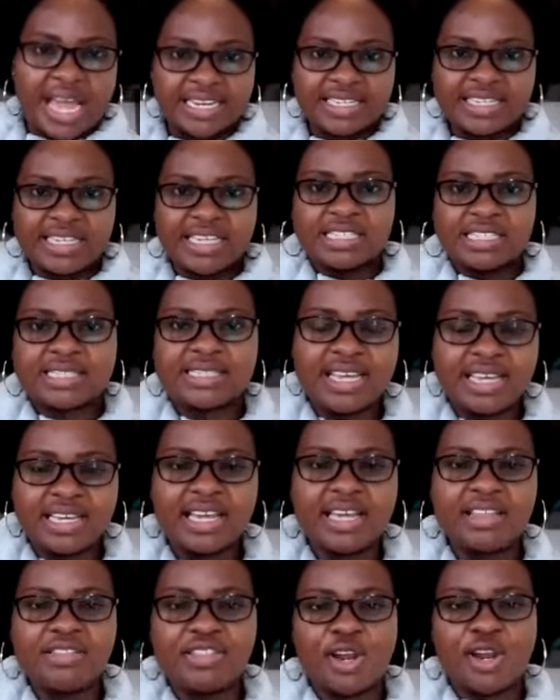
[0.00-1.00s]
And he's
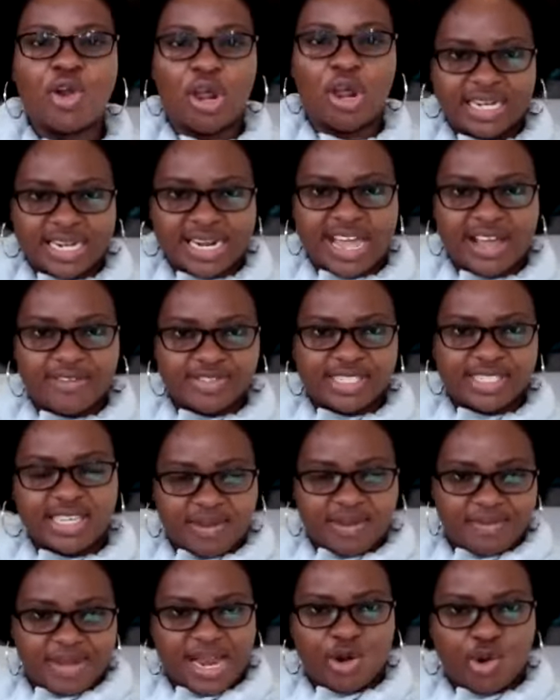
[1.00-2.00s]
thinking the Lord loves
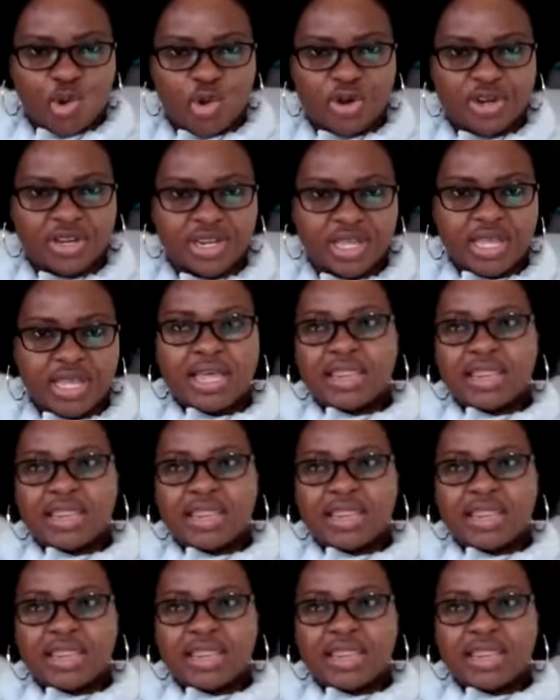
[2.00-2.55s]
him alone.